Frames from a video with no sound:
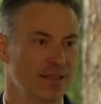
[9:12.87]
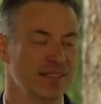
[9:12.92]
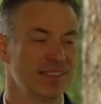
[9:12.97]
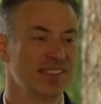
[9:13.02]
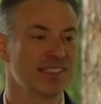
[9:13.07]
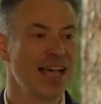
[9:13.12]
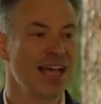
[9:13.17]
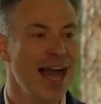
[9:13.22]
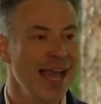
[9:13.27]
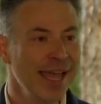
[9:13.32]

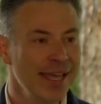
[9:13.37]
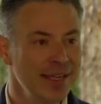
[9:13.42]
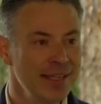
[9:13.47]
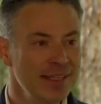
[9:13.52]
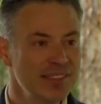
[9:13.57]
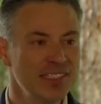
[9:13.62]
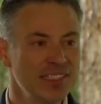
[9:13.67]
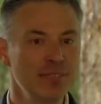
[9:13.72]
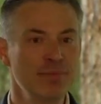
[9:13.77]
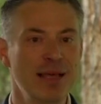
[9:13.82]

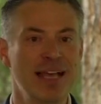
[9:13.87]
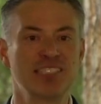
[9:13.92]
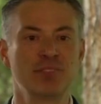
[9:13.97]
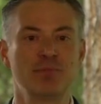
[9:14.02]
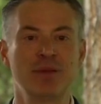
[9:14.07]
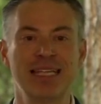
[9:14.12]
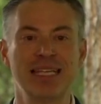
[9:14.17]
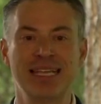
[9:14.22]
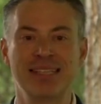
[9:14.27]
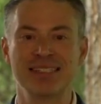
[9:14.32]
Zionism has
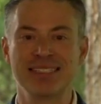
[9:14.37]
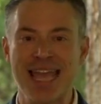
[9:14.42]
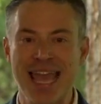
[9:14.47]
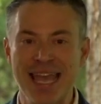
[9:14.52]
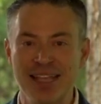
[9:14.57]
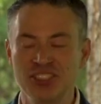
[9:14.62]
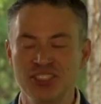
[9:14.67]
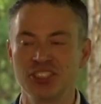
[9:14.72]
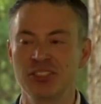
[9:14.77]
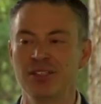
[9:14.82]
been
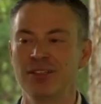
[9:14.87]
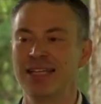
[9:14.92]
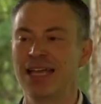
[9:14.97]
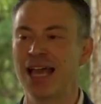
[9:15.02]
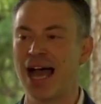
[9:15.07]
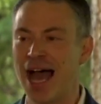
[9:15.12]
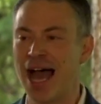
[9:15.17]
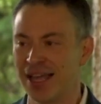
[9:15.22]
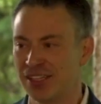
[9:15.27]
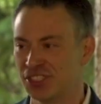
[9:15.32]
intentionally
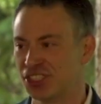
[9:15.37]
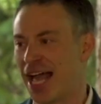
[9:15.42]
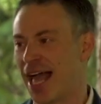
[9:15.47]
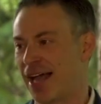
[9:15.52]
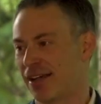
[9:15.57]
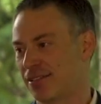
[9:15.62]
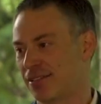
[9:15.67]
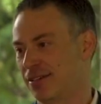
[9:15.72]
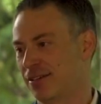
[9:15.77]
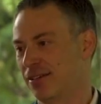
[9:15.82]

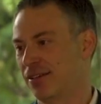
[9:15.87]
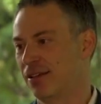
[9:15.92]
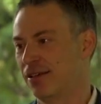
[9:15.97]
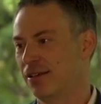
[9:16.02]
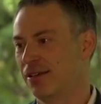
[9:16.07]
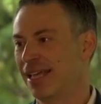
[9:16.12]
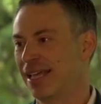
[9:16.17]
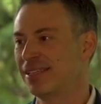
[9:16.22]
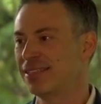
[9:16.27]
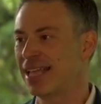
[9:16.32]
hijacked
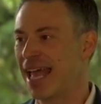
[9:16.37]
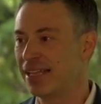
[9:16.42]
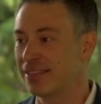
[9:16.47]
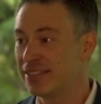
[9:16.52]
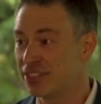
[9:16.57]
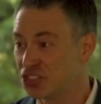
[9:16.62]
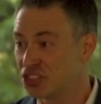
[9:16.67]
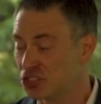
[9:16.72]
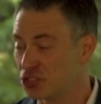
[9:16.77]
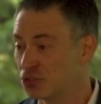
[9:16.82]
and
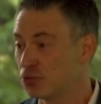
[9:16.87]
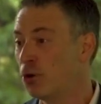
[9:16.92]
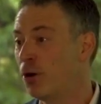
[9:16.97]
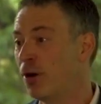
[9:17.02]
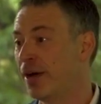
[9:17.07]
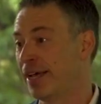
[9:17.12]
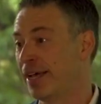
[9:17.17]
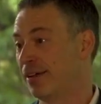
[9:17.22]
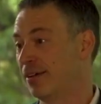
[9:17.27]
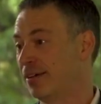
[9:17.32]

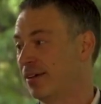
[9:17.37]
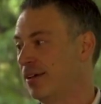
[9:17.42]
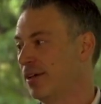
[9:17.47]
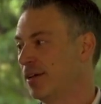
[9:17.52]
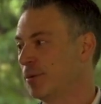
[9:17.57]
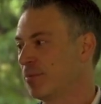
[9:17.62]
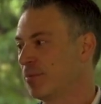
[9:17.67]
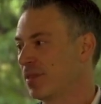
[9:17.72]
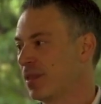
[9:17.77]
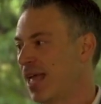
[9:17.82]
destroyed.
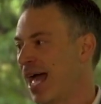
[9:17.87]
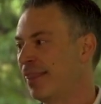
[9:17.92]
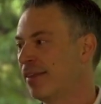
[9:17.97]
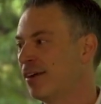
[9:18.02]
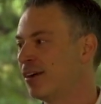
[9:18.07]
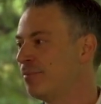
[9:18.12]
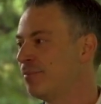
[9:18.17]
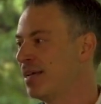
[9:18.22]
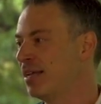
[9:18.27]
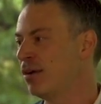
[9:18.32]
And
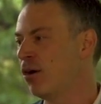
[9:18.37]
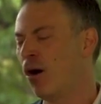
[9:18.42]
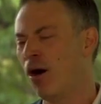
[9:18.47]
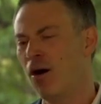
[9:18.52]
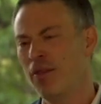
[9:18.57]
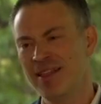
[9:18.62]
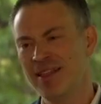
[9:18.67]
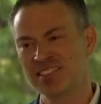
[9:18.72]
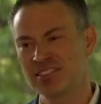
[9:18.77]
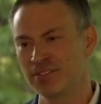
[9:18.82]
there have been
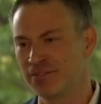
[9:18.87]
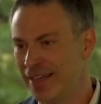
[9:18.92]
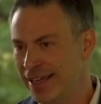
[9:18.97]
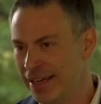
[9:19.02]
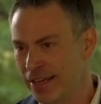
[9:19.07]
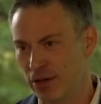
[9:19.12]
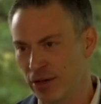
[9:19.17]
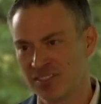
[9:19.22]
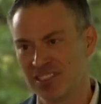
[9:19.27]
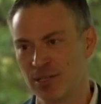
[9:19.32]
all these
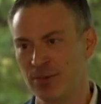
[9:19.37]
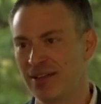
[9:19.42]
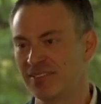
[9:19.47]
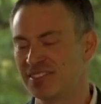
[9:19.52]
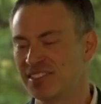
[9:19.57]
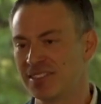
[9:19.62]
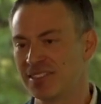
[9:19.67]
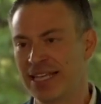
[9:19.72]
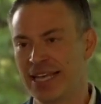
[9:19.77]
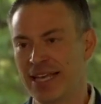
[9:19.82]
videos that we've
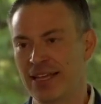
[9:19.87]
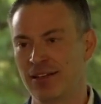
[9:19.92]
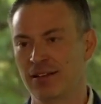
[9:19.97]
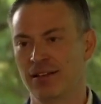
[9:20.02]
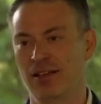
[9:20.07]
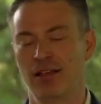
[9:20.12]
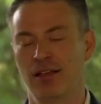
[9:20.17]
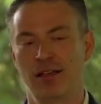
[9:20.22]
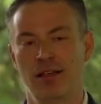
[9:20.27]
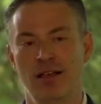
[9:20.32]
seen
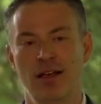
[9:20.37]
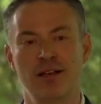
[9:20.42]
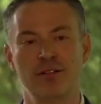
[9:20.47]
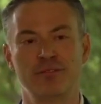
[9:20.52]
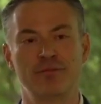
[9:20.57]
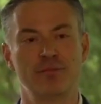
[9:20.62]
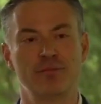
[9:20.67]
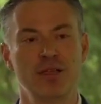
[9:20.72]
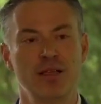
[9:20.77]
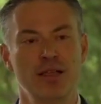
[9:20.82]

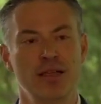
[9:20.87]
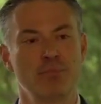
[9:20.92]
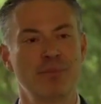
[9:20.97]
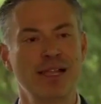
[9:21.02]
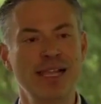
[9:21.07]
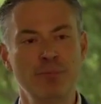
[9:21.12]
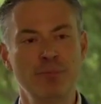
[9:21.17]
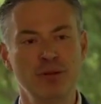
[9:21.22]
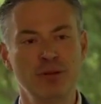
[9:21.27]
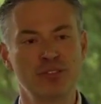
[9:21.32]
of
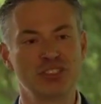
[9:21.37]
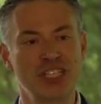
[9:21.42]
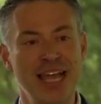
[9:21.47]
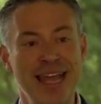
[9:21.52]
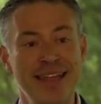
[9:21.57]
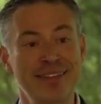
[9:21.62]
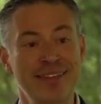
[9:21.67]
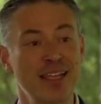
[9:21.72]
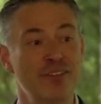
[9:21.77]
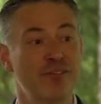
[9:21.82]
people
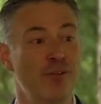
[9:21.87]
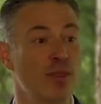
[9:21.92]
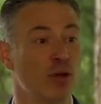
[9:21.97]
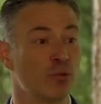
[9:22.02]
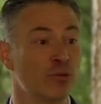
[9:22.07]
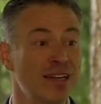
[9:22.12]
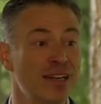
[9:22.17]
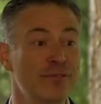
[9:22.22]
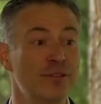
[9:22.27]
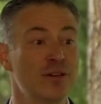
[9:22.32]
chanting from the
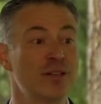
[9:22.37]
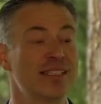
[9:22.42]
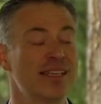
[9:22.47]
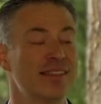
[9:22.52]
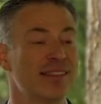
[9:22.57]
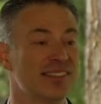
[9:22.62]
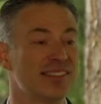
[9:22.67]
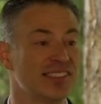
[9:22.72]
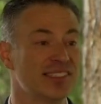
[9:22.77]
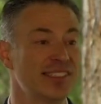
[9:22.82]
river to
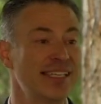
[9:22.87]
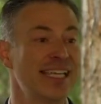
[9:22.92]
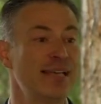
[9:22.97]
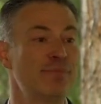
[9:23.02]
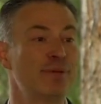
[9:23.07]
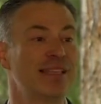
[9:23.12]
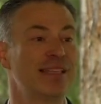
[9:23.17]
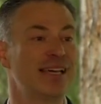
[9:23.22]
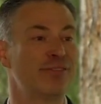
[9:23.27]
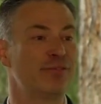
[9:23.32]
the sea,
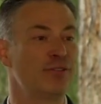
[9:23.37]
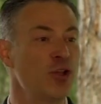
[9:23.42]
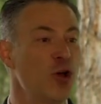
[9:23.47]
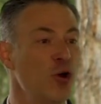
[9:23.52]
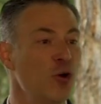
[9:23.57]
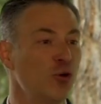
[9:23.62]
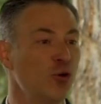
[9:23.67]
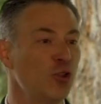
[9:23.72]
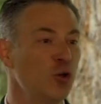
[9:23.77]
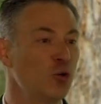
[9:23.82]
but they have
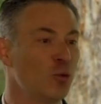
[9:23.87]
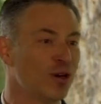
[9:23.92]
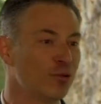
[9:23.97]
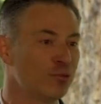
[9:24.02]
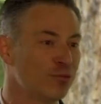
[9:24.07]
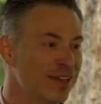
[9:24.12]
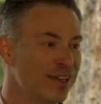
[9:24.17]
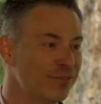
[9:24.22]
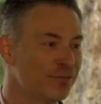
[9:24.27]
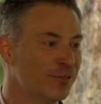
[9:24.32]
no clue what
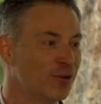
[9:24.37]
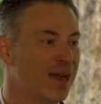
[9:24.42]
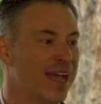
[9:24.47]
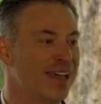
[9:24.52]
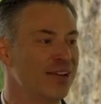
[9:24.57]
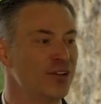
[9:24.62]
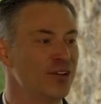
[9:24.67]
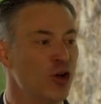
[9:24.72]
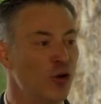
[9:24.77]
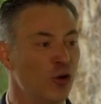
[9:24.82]
river
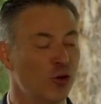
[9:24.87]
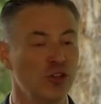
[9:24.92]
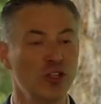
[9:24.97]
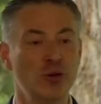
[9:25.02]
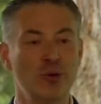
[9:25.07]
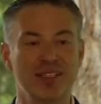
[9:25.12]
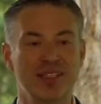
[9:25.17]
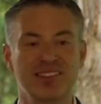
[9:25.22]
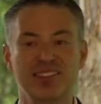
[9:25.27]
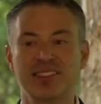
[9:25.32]
and no clue
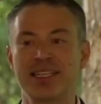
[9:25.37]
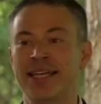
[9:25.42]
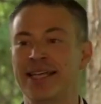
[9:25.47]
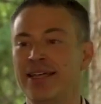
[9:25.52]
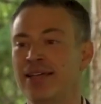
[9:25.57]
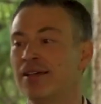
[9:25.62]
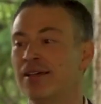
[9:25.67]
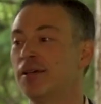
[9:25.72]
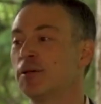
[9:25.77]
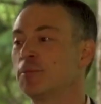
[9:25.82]
what sea.